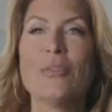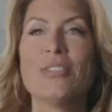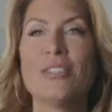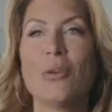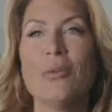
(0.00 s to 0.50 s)
was
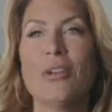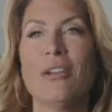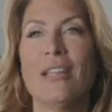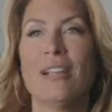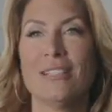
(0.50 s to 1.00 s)
so
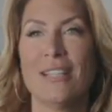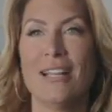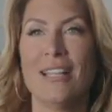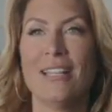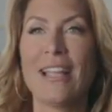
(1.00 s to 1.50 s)
nerdy
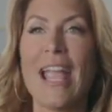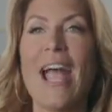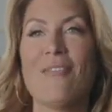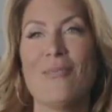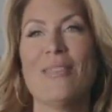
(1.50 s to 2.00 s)
excited. Like I
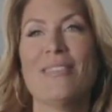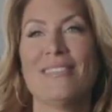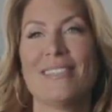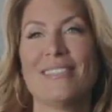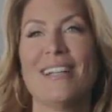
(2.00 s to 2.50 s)
haven't been
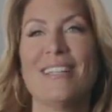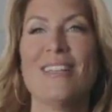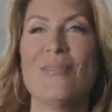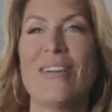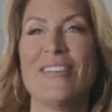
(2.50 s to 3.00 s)
this
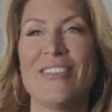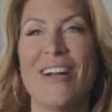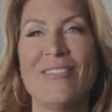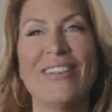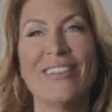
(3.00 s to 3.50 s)
excited about a
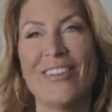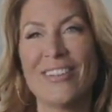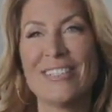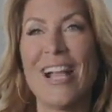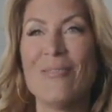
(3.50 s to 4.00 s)
job in a
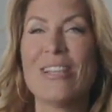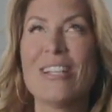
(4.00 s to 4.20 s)
long time